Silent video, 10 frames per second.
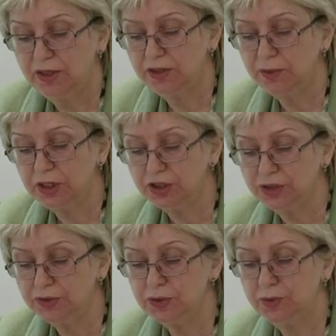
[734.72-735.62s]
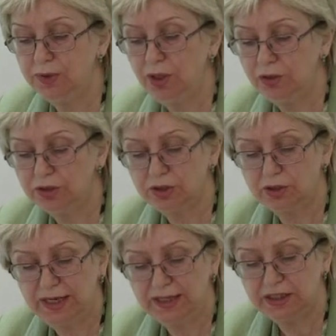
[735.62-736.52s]
The Russians, who belong to
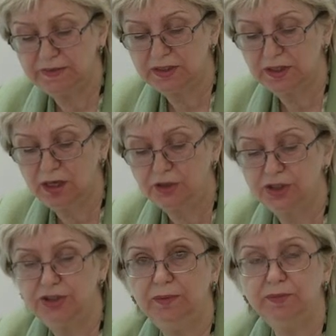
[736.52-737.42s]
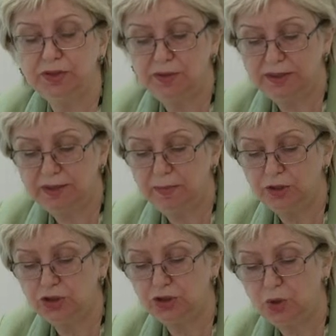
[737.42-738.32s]
collectivist culture, demonstrate a
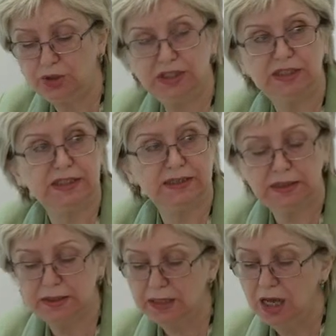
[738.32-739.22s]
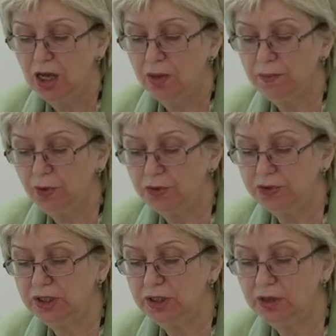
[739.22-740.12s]
much shorter distance,
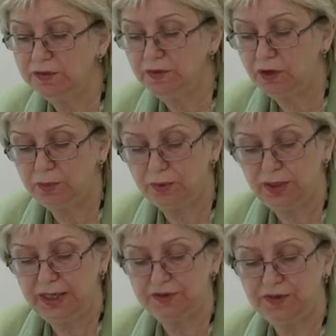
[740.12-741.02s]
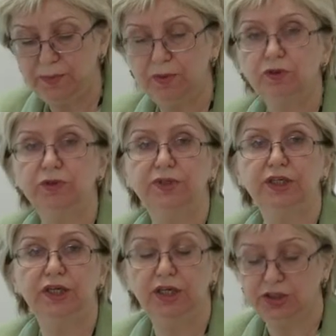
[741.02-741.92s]
both in non-verbal and verbal
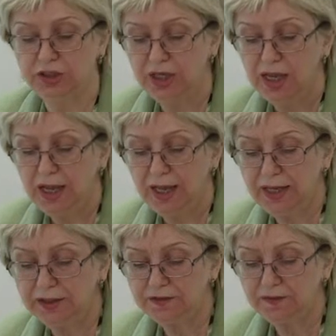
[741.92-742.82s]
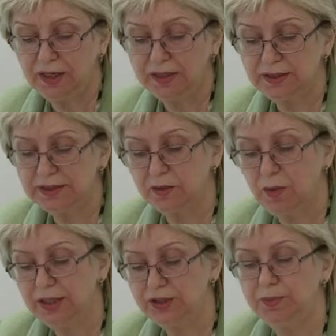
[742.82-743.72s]
communication, and find this
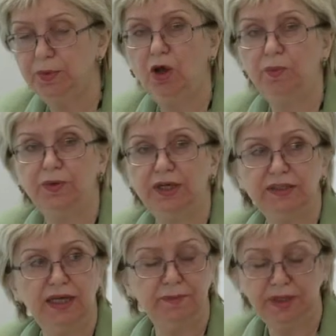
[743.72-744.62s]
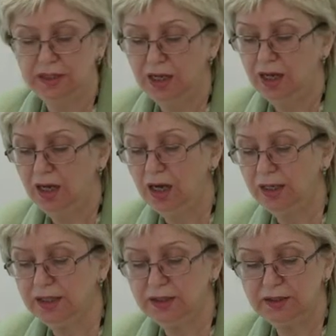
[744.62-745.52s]
quite appropriate. I mean,
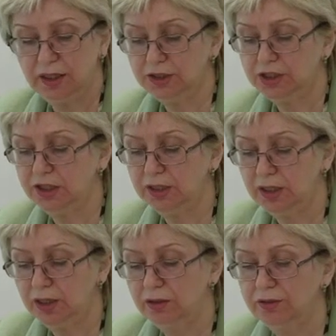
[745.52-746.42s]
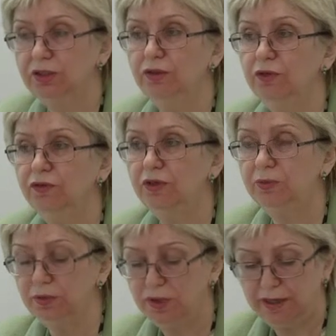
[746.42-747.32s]
hugging, touching on the
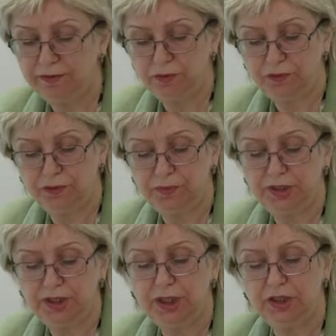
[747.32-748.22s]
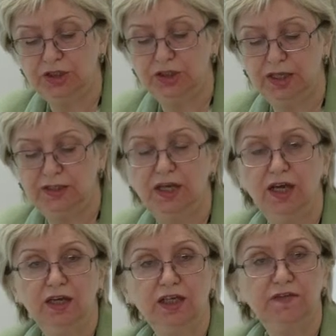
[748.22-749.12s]
non-verbal level of communication and
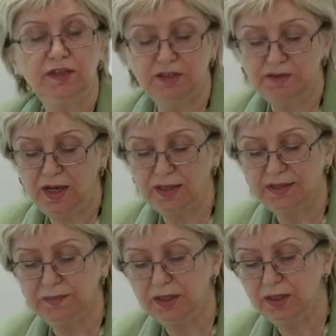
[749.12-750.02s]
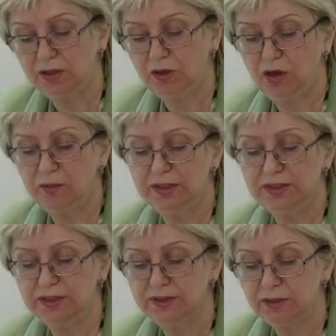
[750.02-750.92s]
giving advice, making
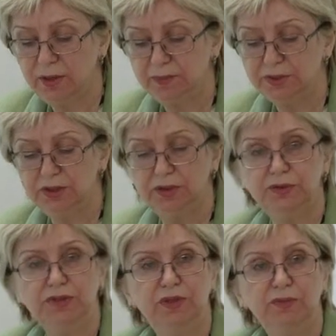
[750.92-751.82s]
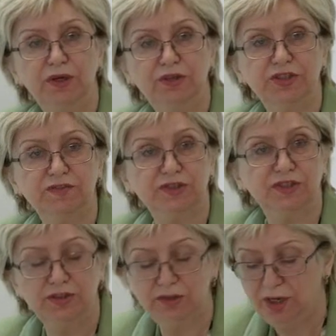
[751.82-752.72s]
comments, interrupting, using imperative,
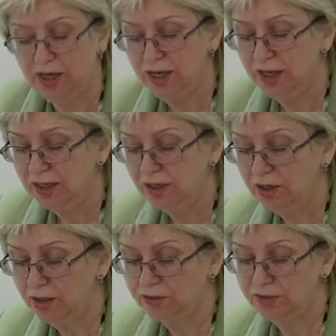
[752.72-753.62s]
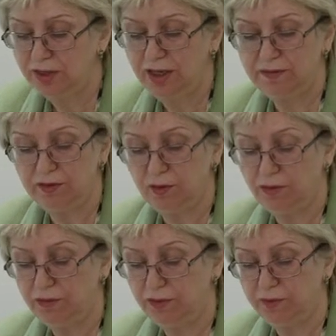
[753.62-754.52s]
etc., on the level
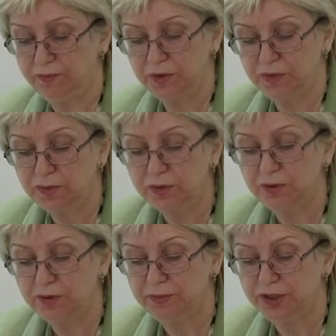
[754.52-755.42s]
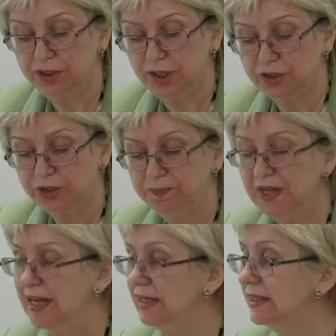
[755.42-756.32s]
of verbal communication.
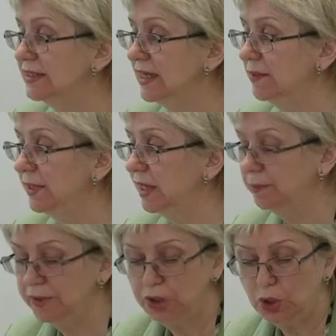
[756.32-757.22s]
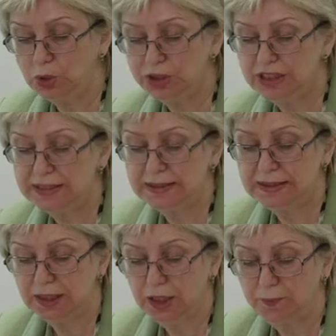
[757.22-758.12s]
The same can be
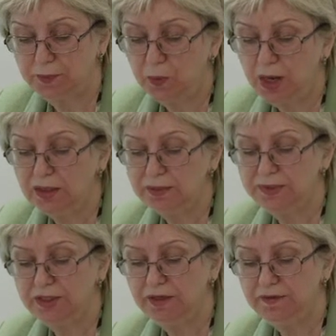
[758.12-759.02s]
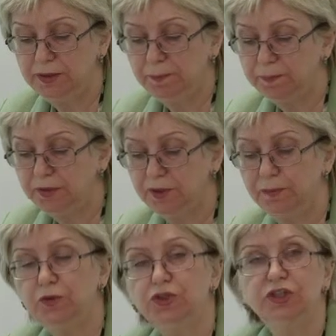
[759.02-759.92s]
noticed while observing the
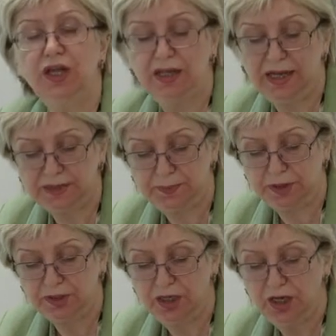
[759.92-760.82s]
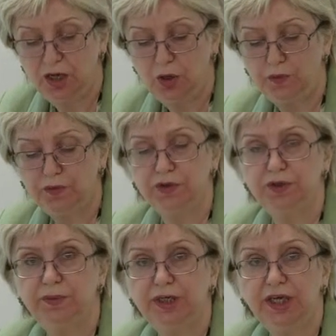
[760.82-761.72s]
emotional aspect of
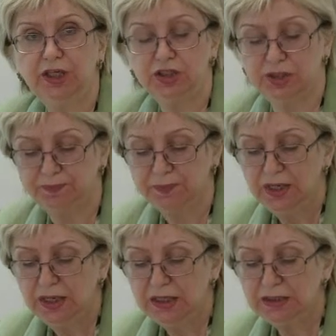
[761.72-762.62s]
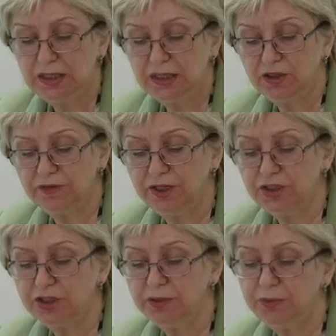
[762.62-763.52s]
communication. The
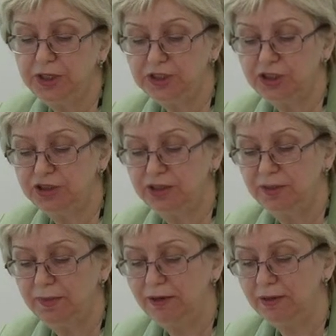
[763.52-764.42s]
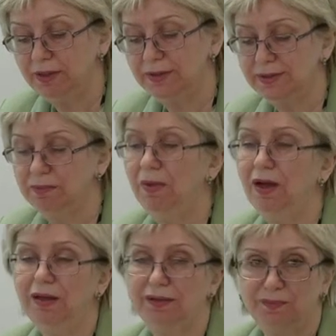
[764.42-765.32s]
conventional British and American
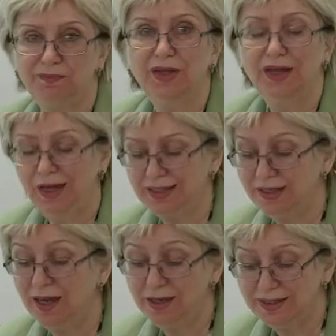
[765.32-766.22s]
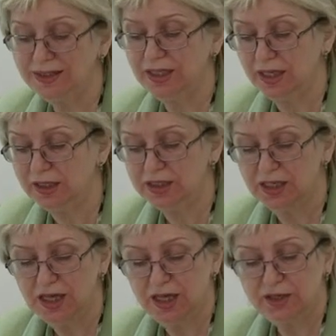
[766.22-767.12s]
smile, as I see it,
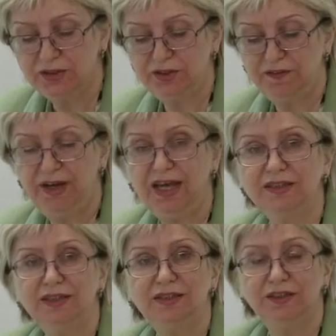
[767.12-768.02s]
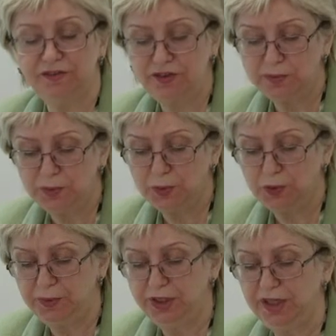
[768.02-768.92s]
is reflected in verbal
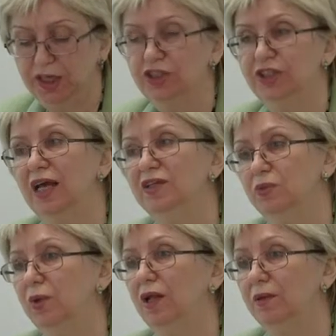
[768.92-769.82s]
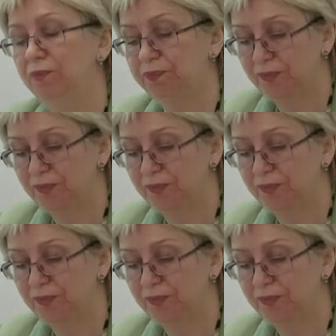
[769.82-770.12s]
communication as well.